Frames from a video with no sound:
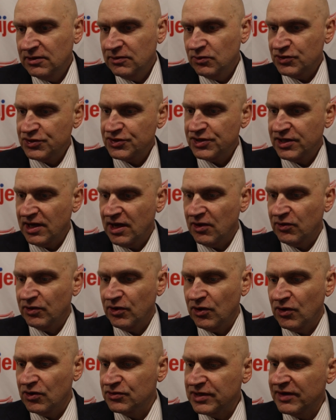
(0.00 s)
we'll see how it
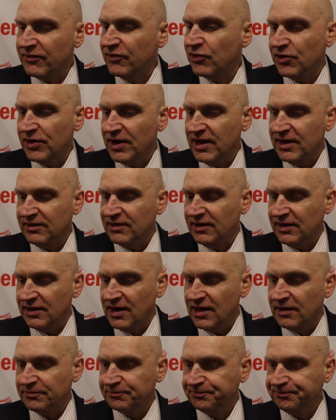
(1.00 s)
goes. Haven't heard anything
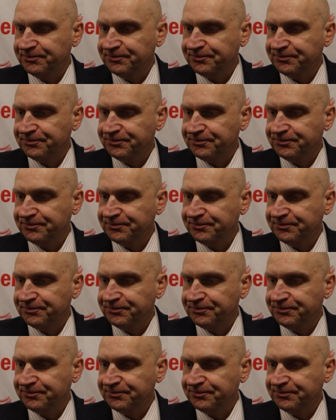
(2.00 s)
yet.